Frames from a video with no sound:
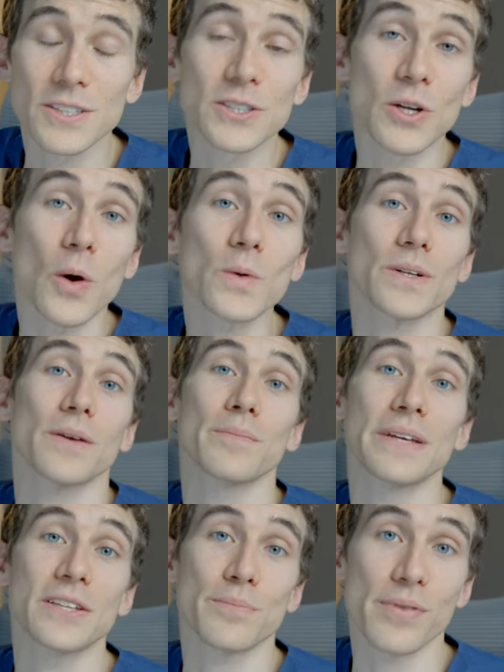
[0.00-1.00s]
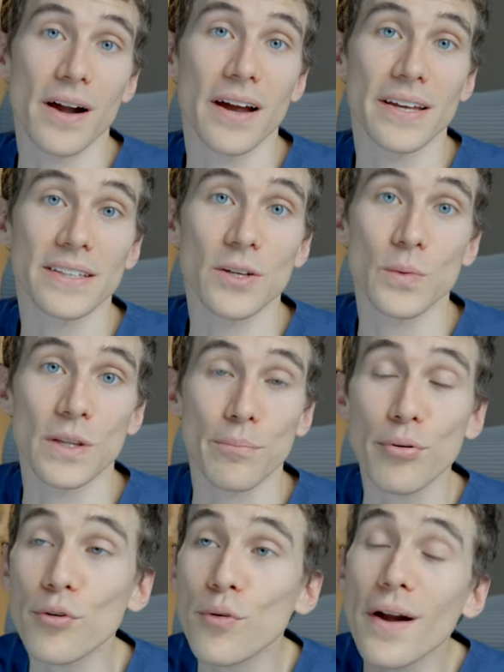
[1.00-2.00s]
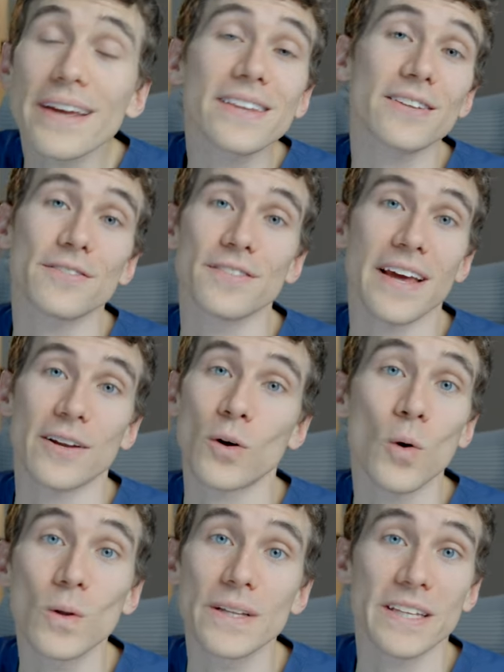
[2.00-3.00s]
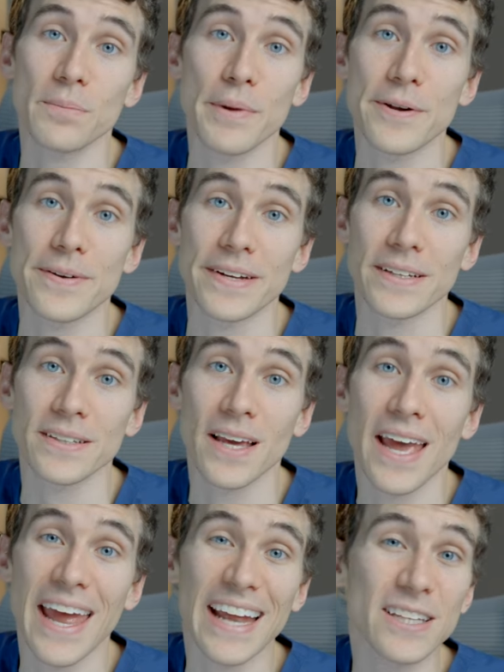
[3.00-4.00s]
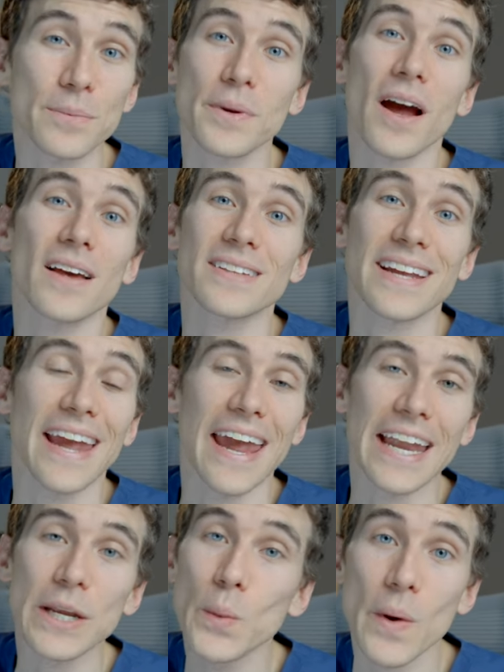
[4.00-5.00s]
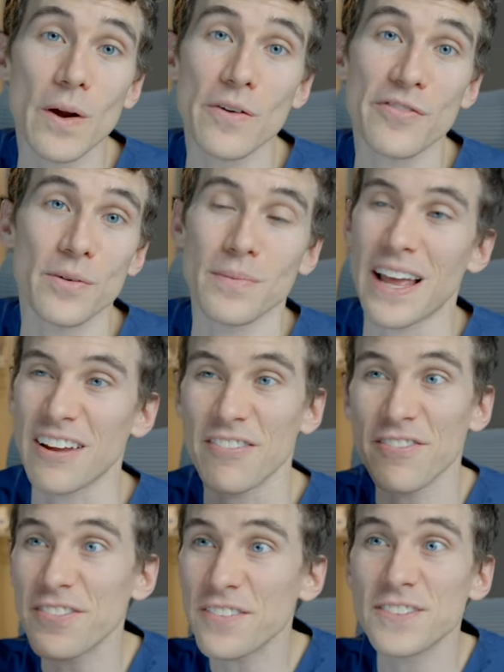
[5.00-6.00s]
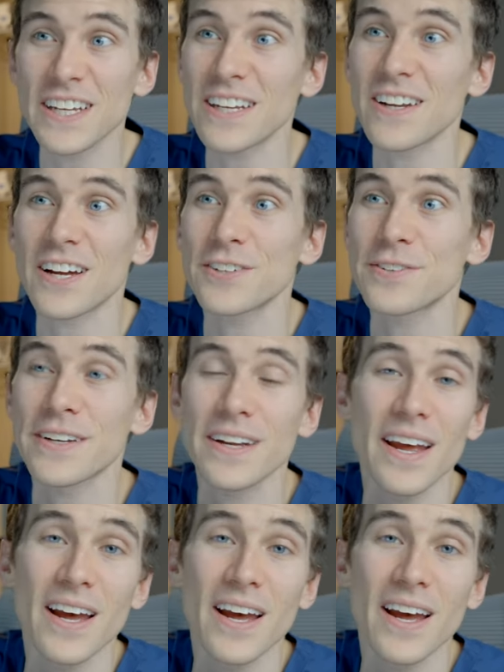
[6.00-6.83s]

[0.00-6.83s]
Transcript: don't be surprised when the price of that whole experience ends up costing anywhere from like $1,500